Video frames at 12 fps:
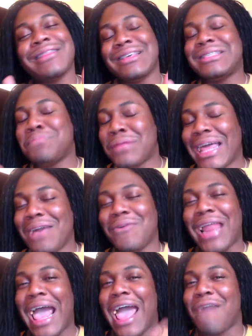this plate, what
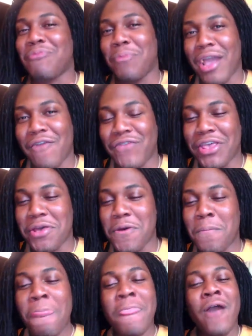I have prepared for you?